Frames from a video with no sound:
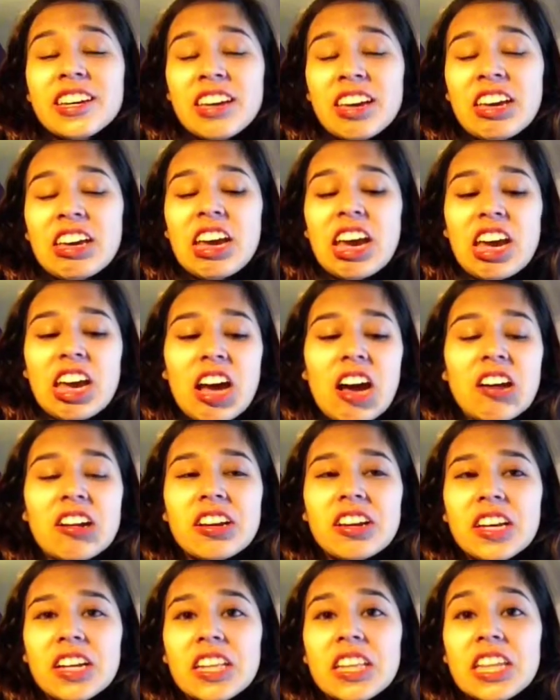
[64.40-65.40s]
and
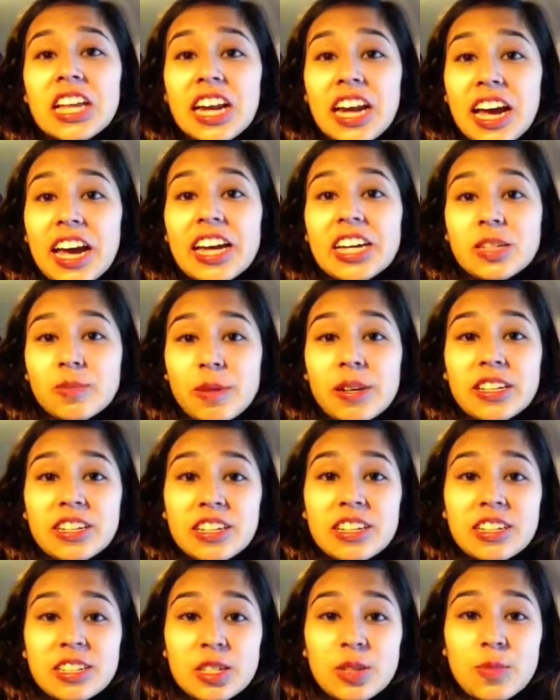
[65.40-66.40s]
chaotic than I
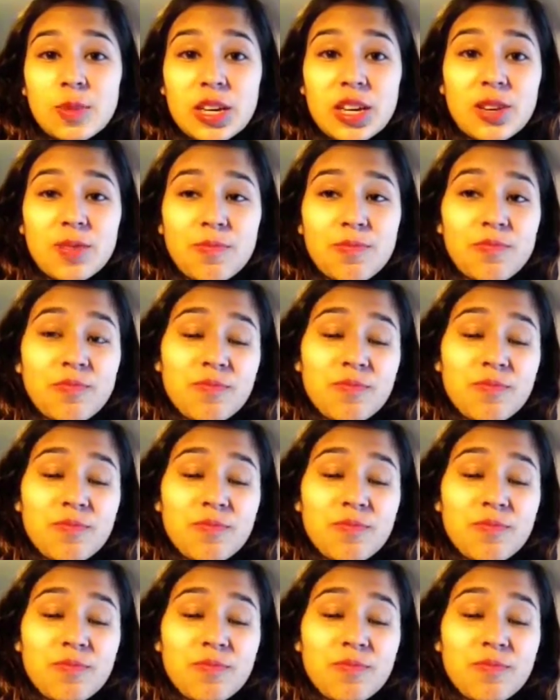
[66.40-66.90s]
expected it to be.